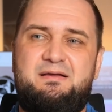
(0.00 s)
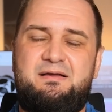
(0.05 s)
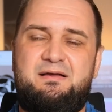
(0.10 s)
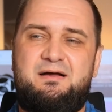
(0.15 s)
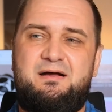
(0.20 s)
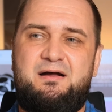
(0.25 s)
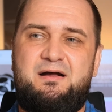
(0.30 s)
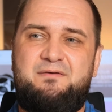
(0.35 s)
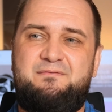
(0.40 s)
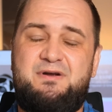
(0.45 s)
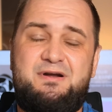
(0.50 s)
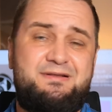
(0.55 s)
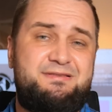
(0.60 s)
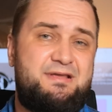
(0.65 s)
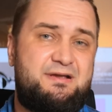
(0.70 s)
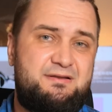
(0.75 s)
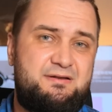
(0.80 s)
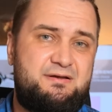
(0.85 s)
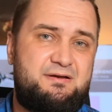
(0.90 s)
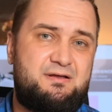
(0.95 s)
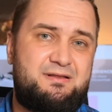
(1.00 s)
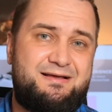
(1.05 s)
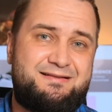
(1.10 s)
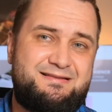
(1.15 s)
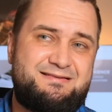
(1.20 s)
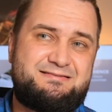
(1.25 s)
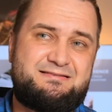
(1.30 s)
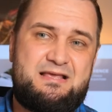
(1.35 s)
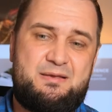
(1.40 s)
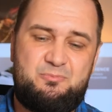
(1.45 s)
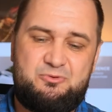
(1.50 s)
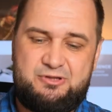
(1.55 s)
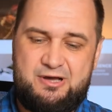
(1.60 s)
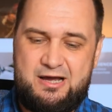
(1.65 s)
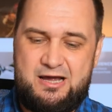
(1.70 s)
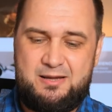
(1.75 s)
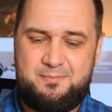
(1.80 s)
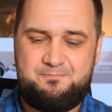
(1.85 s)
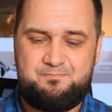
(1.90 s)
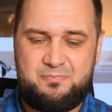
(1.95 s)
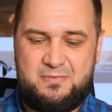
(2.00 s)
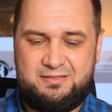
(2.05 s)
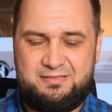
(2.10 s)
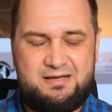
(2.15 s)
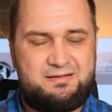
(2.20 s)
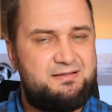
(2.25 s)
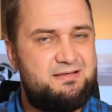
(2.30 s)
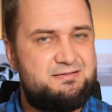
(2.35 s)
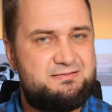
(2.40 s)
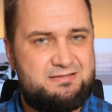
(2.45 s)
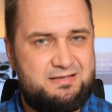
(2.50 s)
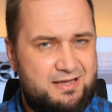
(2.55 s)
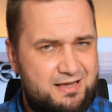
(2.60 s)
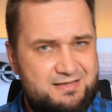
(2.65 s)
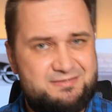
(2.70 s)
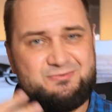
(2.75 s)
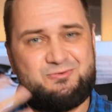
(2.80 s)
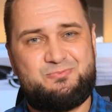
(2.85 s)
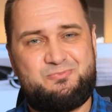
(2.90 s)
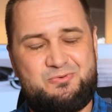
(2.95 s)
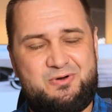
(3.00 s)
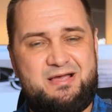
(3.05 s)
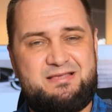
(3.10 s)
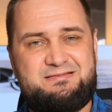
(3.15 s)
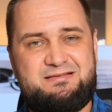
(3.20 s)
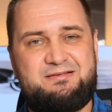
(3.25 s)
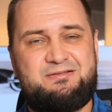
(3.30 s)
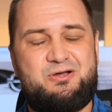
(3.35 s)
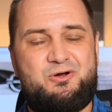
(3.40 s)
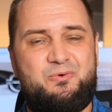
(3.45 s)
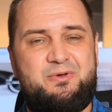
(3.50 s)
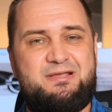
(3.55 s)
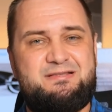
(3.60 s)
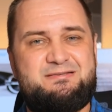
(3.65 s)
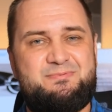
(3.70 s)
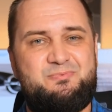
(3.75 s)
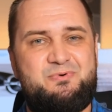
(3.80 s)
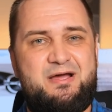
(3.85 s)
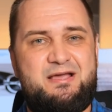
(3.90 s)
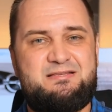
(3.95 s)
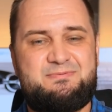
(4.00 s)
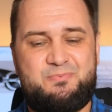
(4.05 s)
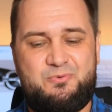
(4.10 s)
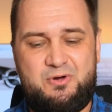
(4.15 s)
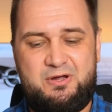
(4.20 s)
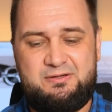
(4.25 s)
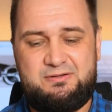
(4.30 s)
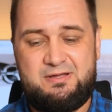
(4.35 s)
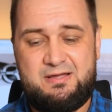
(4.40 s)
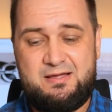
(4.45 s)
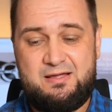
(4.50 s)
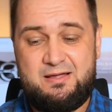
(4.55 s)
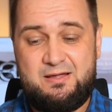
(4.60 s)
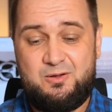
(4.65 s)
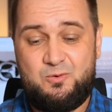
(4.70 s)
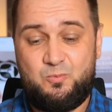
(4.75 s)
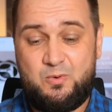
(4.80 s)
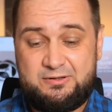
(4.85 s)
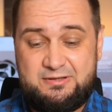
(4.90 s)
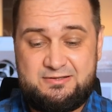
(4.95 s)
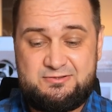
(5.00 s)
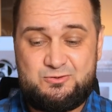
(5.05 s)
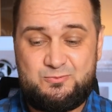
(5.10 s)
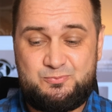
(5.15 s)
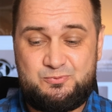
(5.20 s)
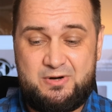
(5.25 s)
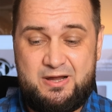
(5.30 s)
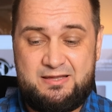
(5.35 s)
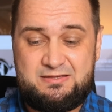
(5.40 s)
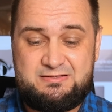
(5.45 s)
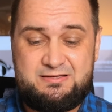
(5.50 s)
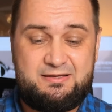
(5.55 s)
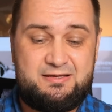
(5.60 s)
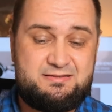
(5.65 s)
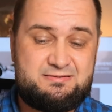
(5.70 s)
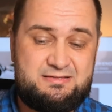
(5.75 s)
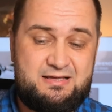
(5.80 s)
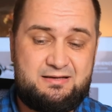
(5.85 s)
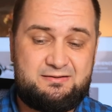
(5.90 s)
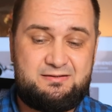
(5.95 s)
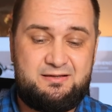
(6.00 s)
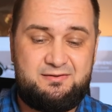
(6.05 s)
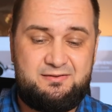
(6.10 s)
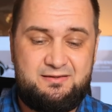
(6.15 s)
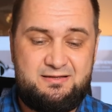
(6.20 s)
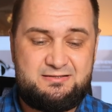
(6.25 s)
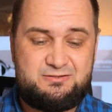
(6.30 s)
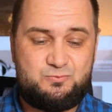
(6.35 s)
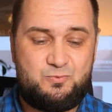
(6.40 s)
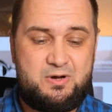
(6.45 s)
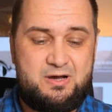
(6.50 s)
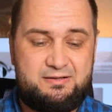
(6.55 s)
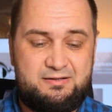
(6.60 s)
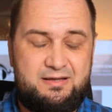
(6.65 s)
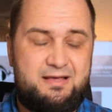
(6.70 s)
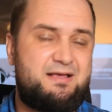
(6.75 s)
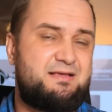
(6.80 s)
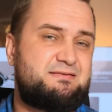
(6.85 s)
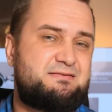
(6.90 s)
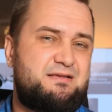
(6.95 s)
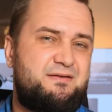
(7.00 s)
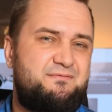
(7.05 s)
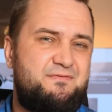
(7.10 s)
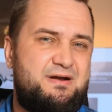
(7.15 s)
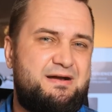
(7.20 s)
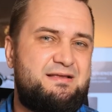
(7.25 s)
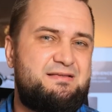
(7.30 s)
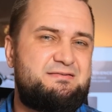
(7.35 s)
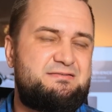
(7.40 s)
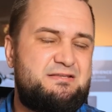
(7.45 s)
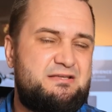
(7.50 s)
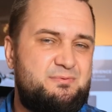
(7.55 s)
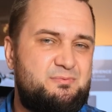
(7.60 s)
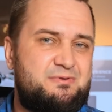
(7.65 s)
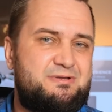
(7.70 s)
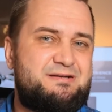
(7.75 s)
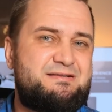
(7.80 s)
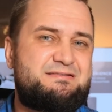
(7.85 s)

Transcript: very technical at the same time, that is unsurprising knowing its price point. What is surprising is that this one has a very similar